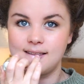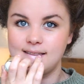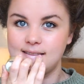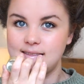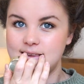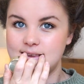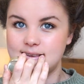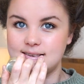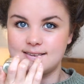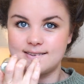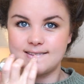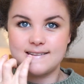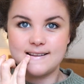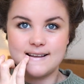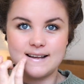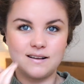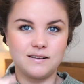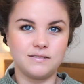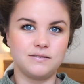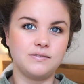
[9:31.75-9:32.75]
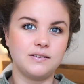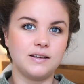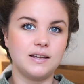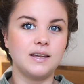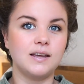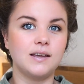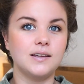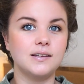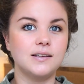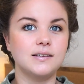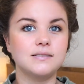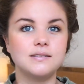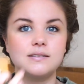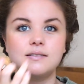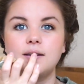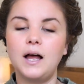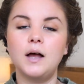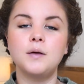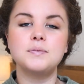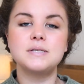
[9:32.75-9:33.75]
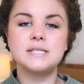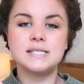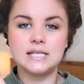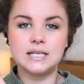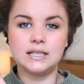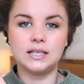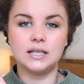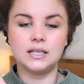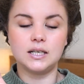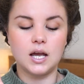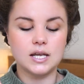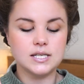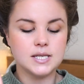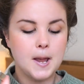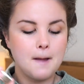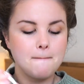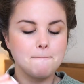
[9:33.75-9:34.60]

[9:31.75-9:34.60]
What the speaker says: This stuff is obscenely nice.